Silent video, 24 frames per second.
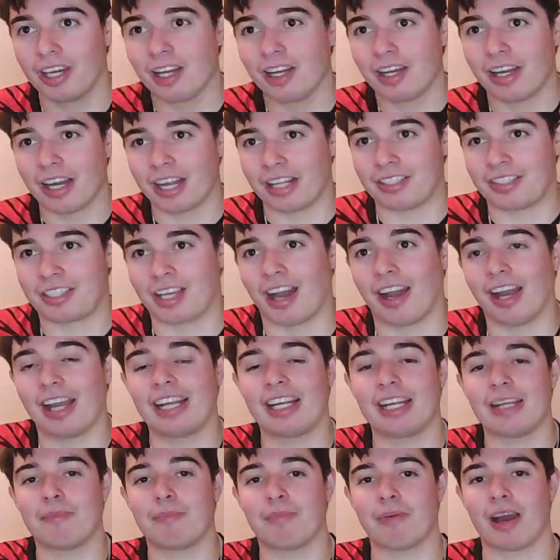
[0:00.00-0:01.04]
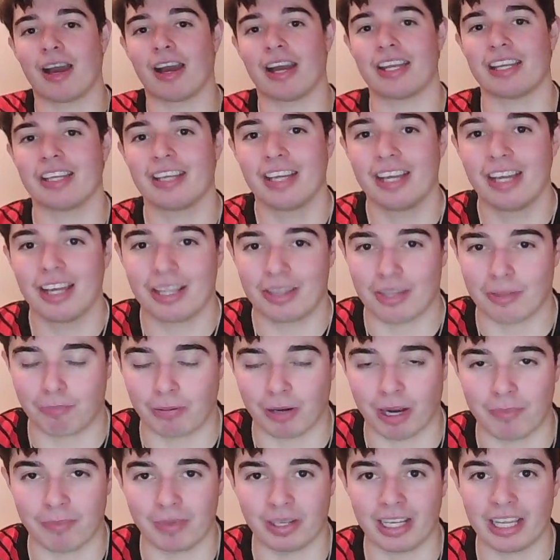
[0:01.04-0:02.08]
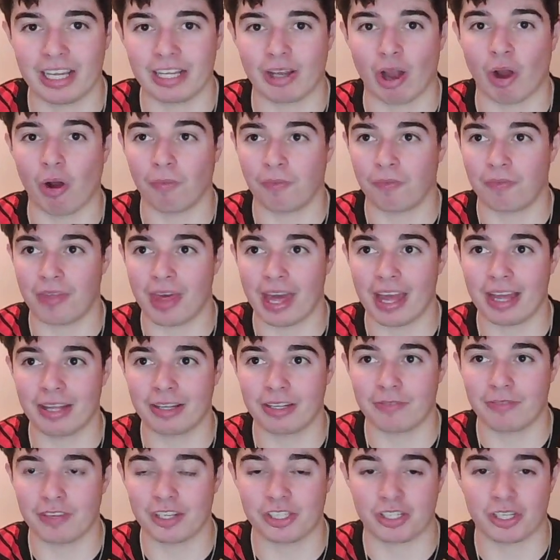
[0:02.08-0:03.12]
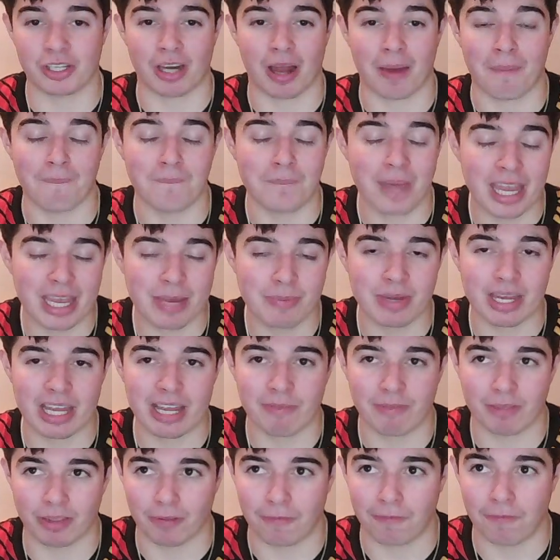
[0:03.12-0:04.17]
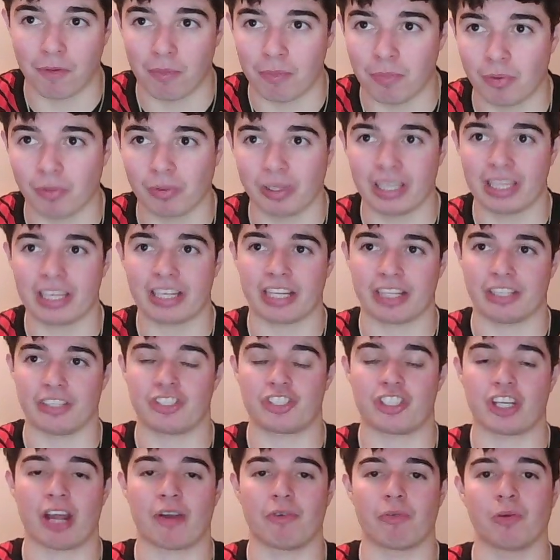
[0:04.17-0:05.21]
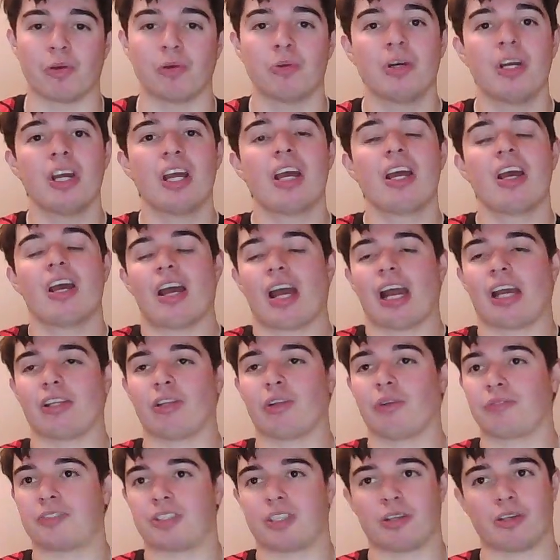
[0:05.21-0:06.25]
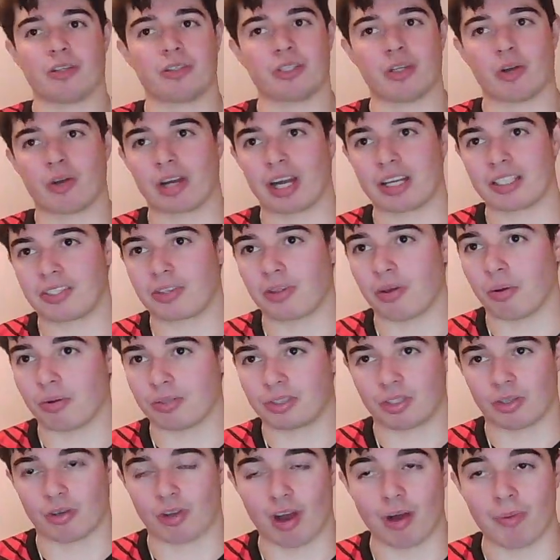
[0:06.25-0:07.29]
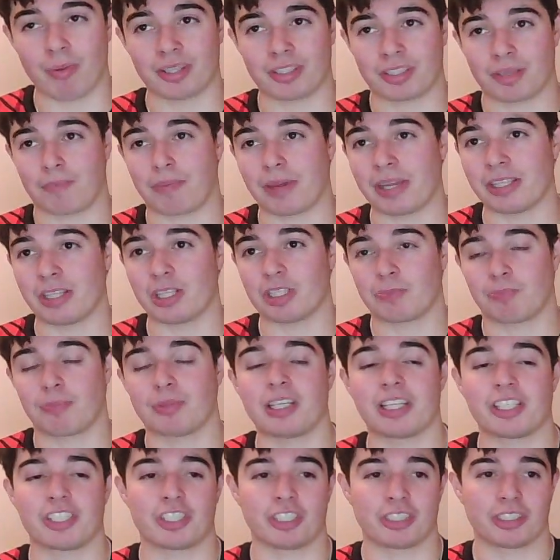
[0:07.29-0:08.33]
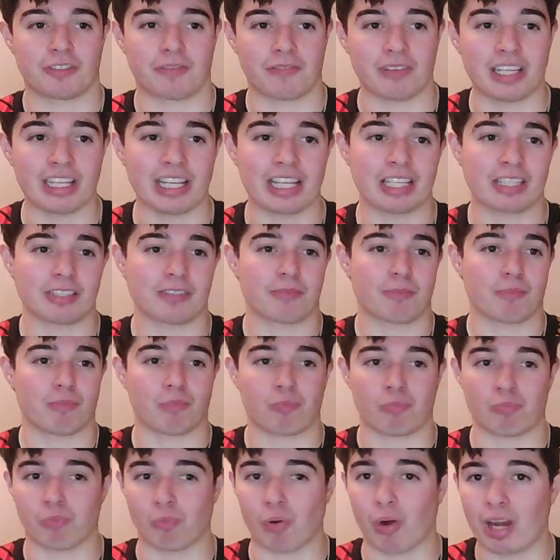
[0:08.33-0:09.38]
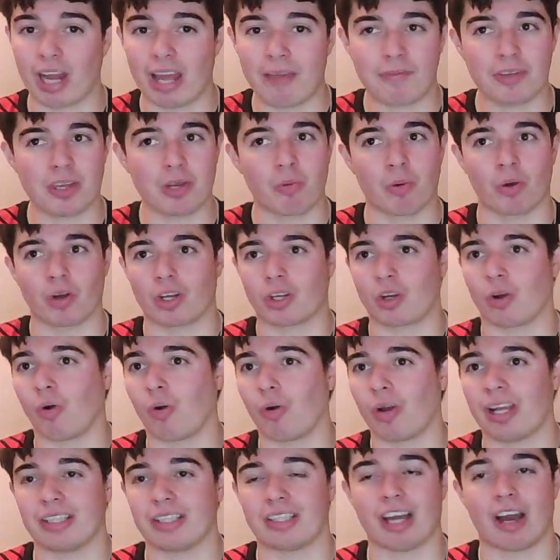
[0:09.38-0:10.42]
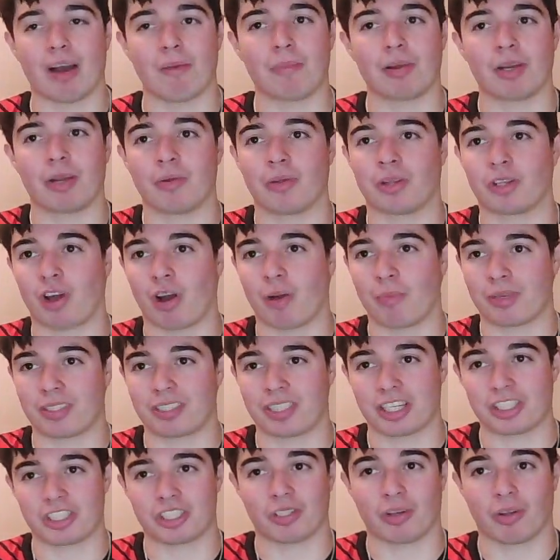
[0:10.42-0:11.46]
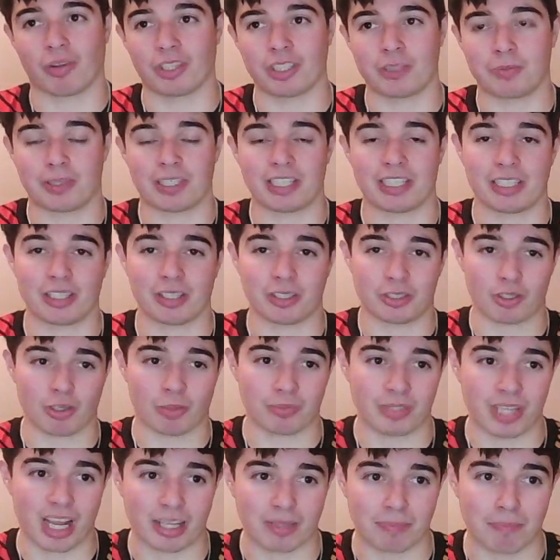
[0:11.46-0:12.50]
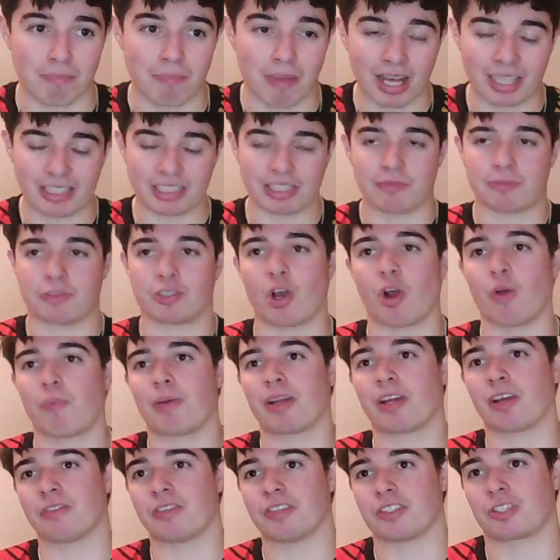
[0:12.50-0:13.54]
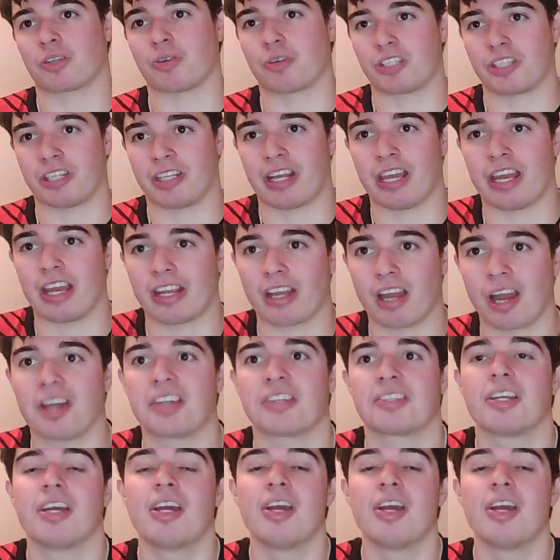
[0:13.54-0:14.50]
entirely by the Premier League of their division and maybe even the Football League in general? I'd love to know your guys' thoughts or comments, opinions, predictions, feelings, whatever you want to call it, down below in the comment section on this particular subject. Massive topic of discussion here, guys.